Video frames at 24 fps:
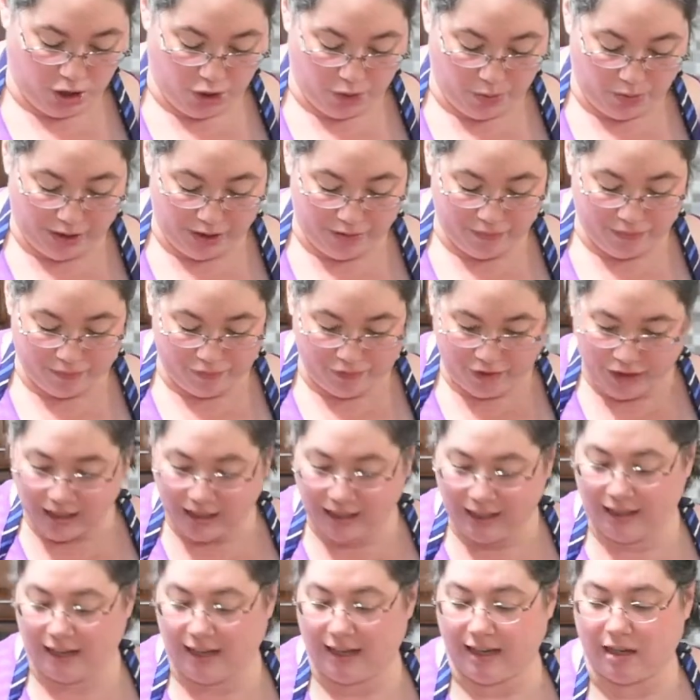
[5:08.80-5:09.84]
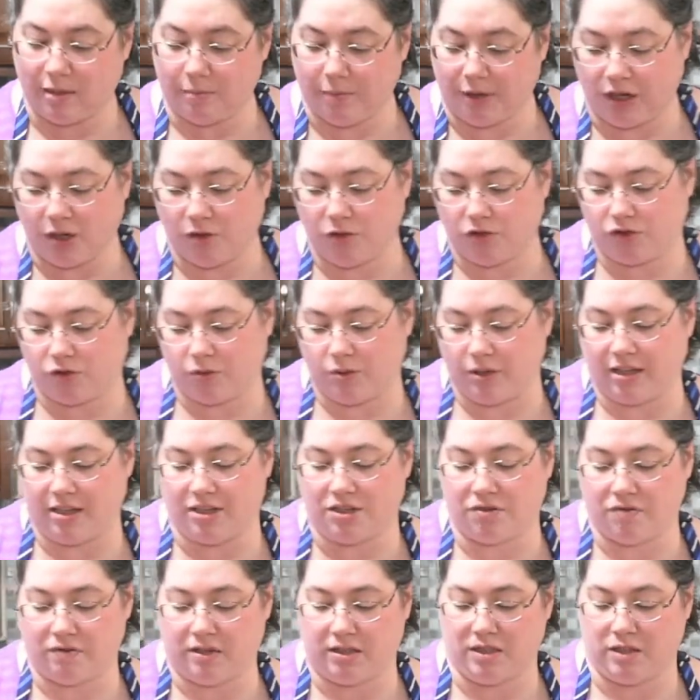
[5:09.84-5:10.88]
What I really like about doing
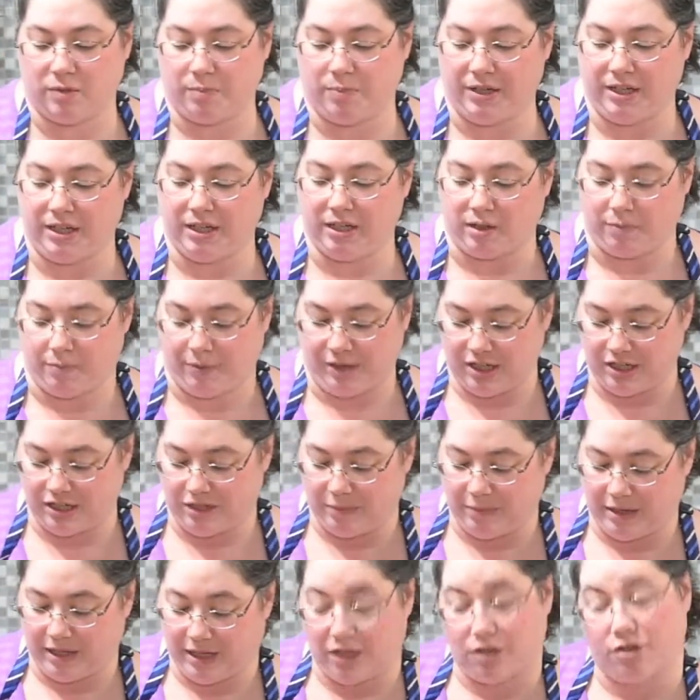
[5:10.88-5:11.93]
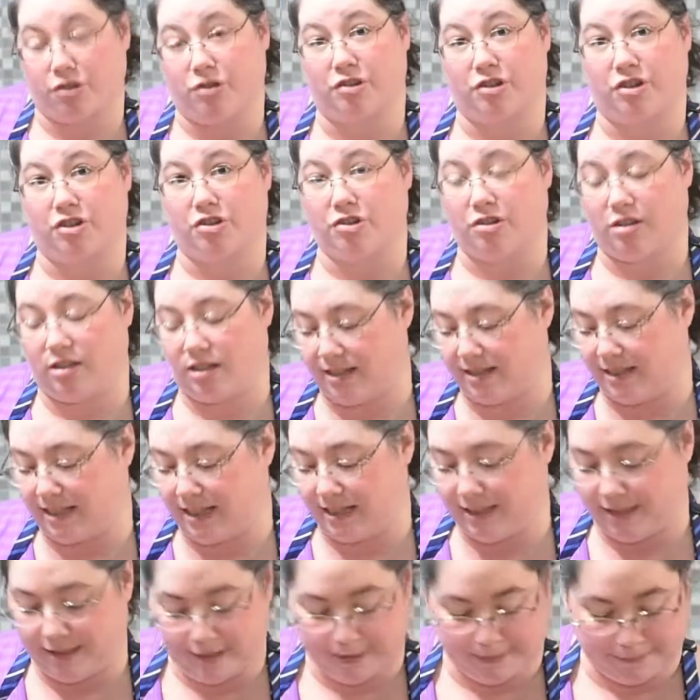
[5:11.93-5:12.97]
this recipe compared to making traditional
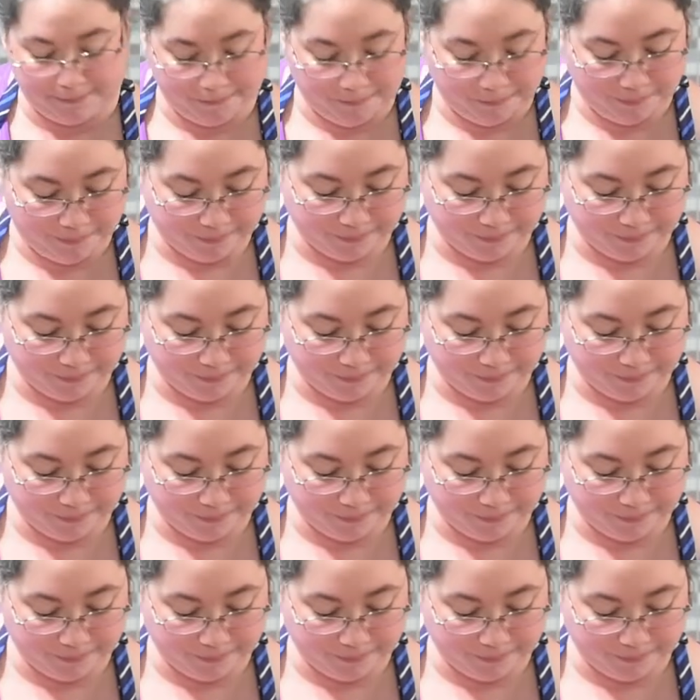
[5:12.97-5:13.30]
lasagna